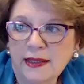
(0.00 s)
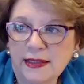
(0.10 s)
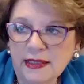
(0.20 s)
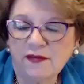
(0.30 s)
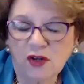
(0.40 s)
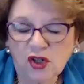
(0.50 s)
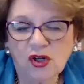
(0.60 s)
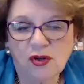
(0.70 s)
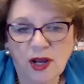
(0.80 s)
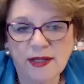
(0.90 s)

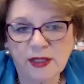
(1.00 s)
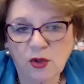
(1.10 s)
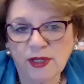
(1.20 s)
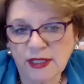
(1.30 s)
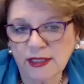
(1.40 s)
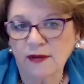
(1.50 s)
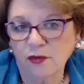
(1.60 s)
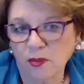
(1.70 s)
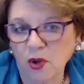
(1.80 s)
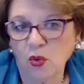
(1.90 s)
dysfunctional consequences of
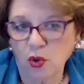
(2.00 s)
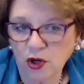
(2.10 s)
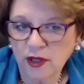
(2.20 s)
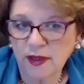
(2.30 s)
remote work